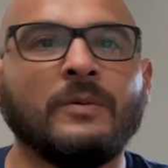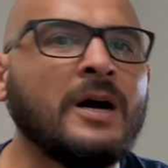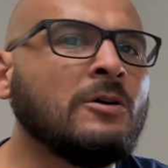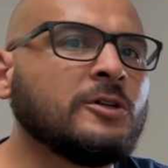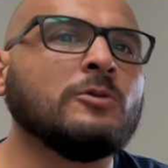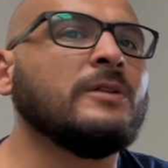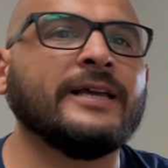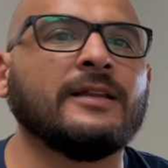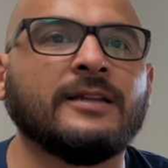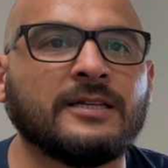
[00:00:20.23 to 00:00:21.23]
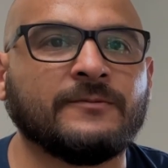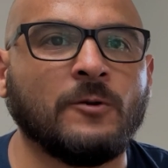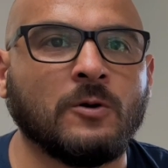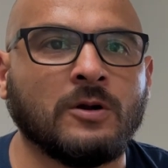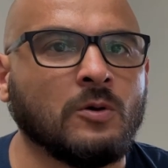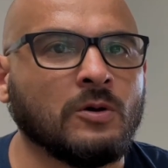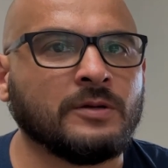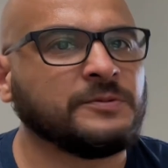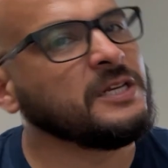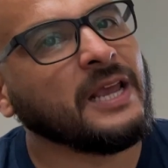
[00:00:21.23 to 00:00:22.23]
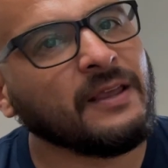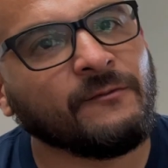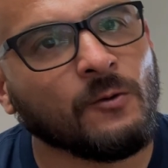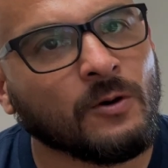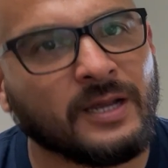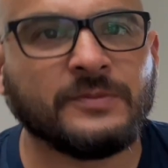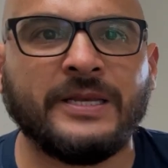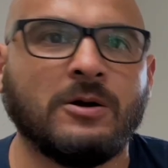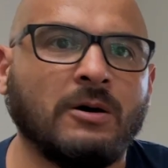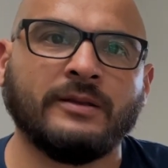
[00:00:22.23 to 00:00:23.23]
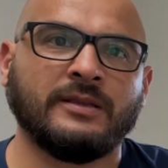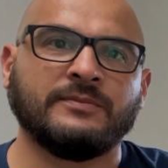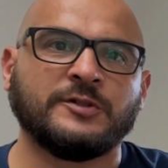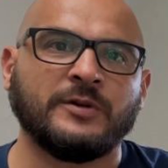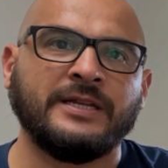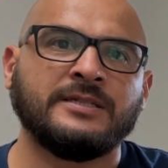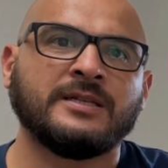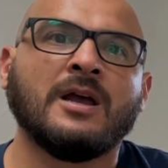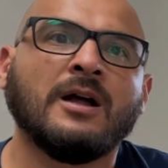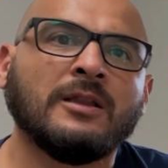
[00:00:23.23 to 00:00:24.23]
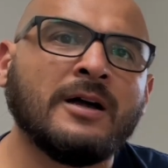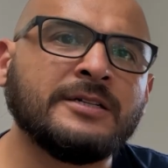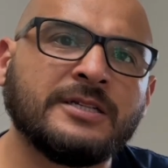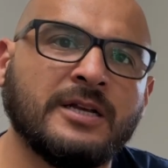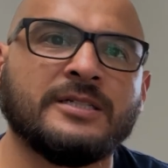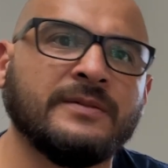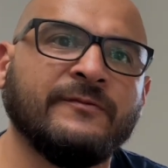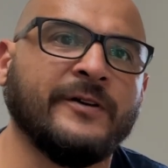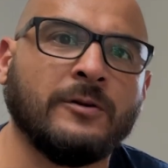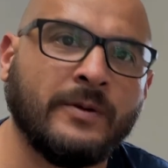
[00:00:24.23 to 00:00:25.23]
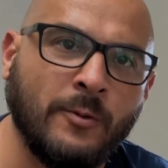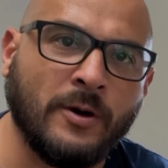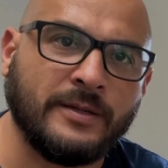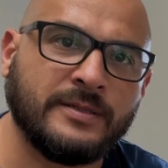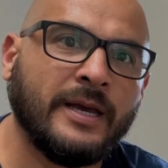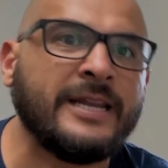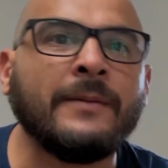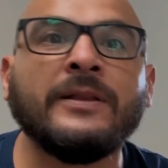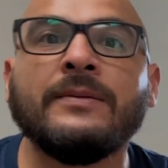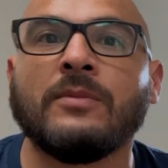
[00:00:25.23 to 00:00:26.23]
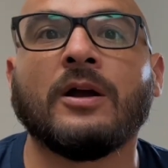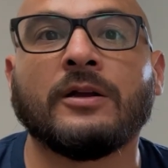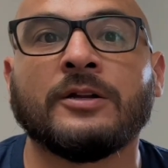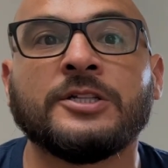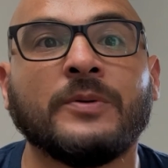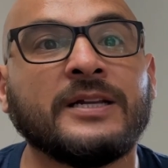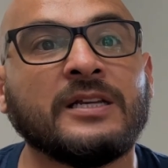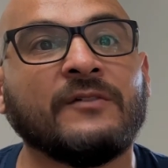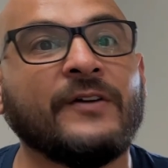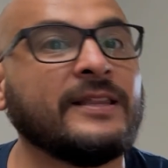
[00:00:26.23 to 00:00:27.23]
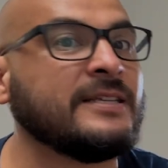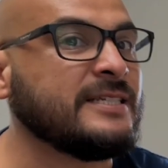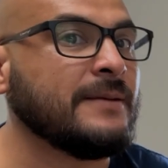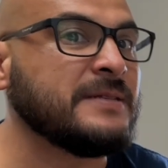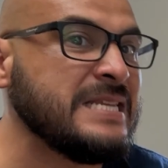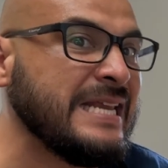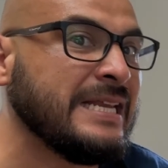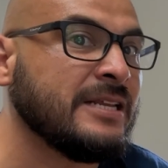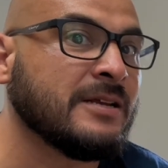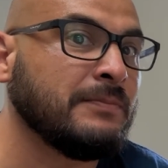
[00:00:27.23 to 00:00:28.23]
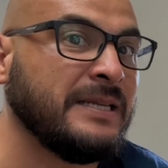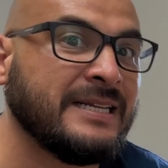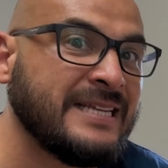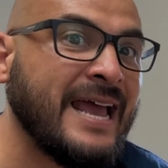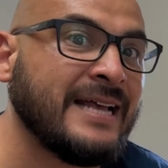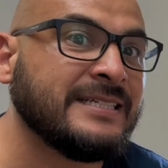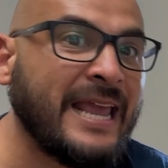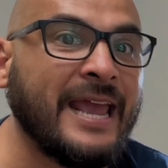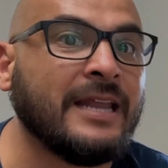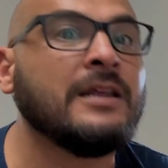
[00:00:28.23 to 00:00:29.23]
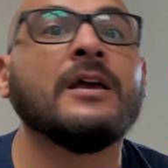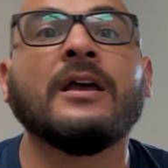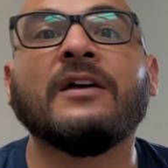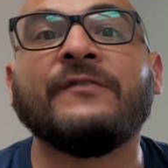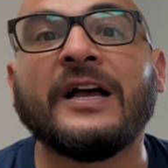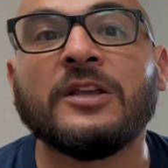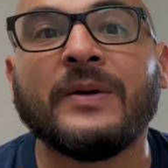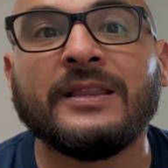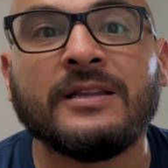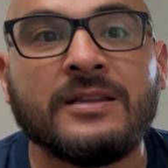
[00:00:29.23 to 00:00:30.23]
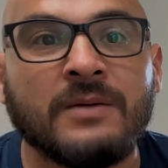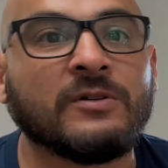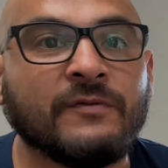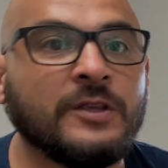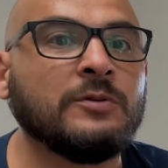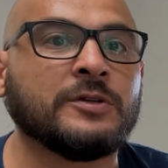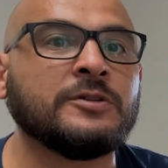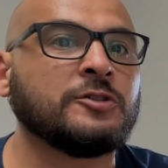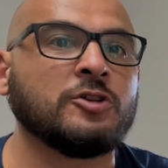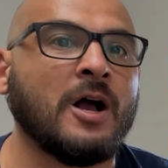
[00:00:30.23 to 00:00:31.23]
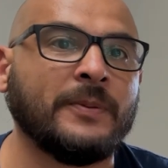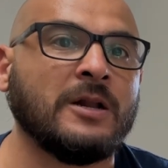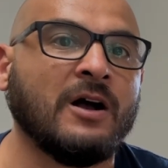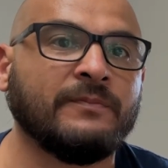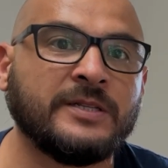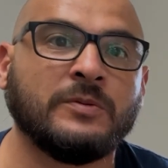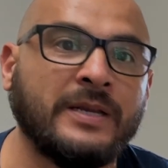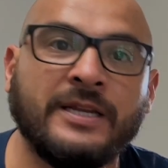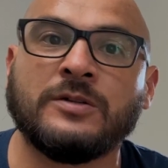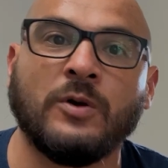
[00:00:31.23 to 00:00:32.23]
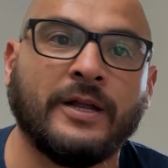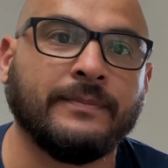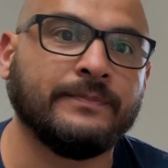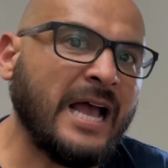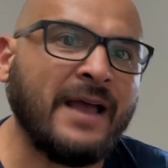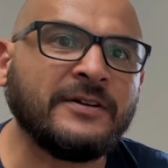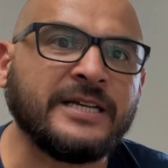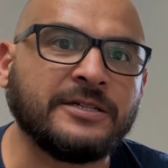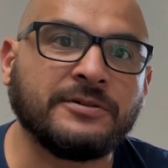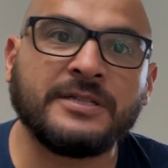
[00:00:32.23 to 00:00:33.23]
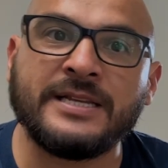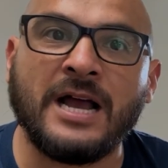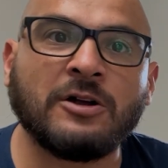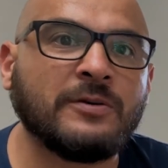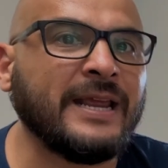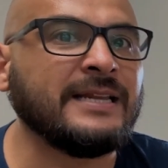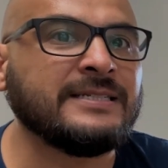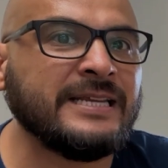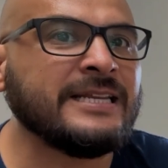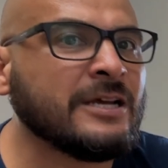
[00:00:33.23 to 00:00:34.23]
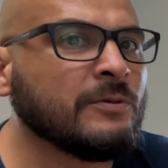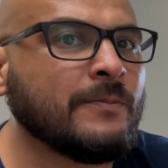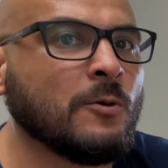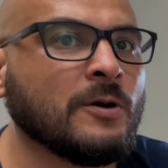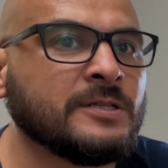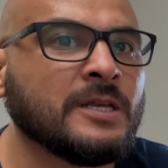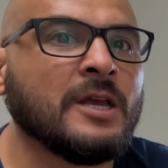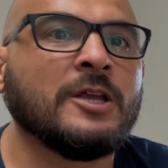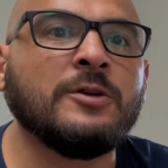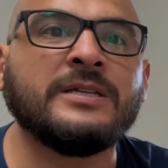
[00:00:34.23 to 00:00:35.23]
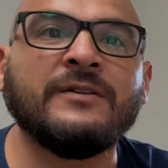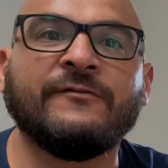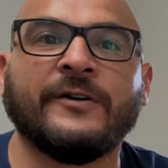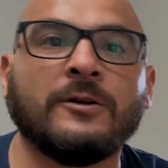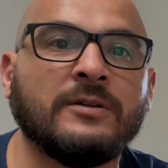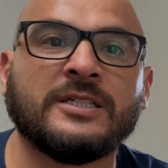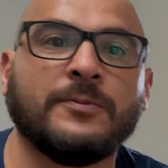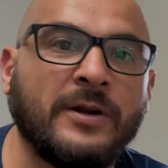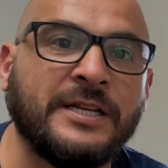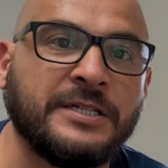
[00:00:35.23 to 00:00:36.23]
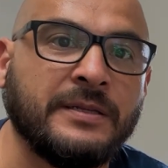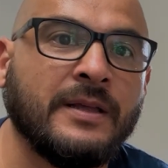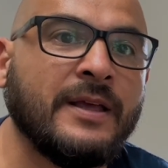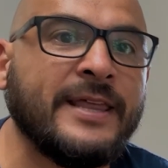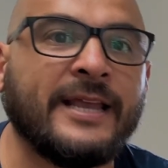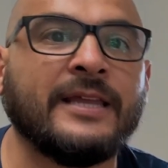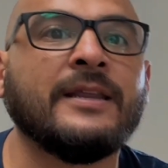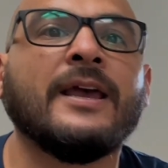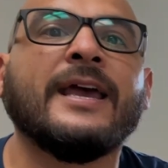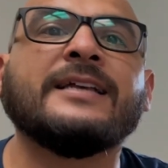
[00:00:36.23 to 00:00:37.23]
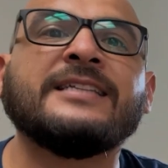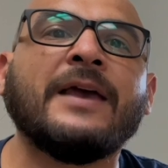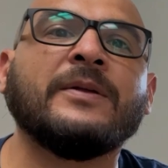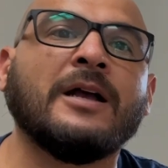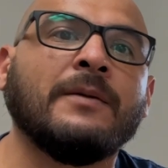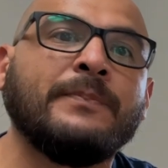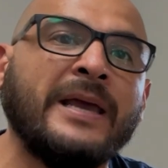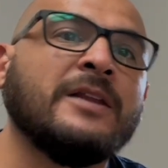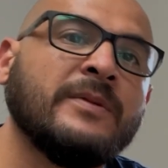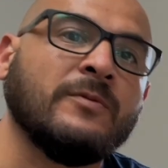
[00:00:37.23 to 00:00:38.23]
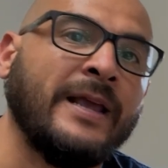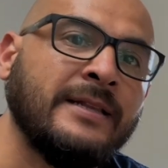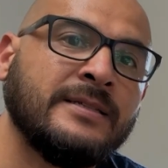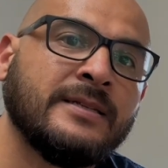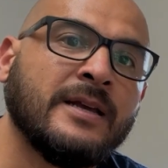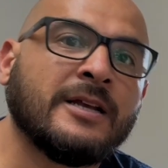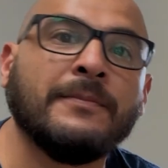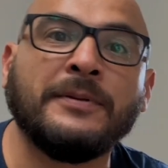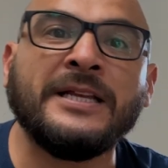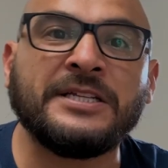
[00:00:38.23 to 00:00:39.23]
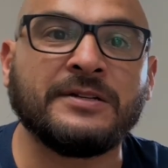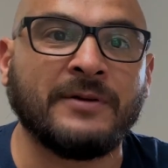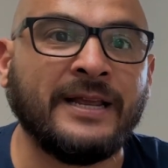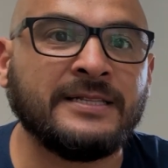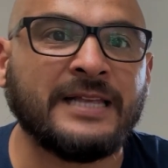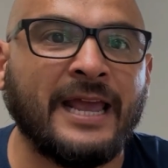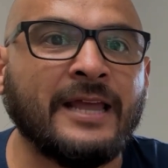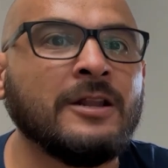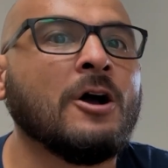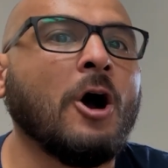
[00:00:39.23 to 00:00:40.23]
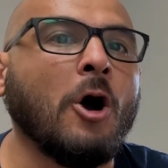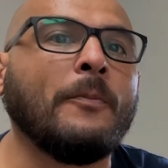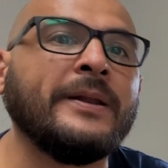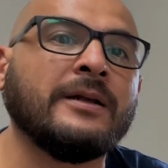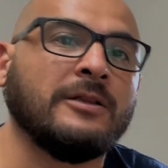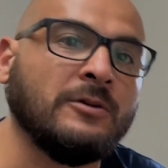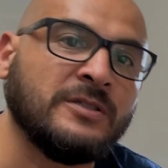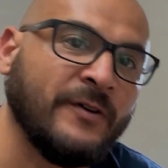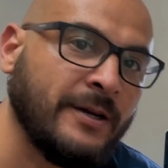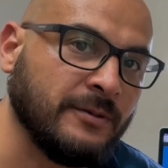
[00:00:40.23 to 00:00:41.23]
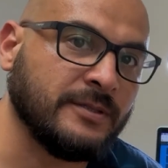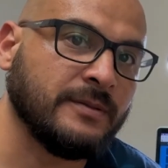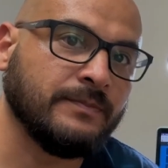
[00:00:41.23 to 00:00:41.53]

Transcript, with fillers: Well, Google Analytics 4, or GA4 as we call it in them streets, launched custom funnel reports, enabling marketers to identify the steps needed to complete a task and evaluate the number of users dropping off between each one. Advertisers can now create detailed reports using funnel exploration that can examine abandonment rates, completion rates, and open and closed funnels.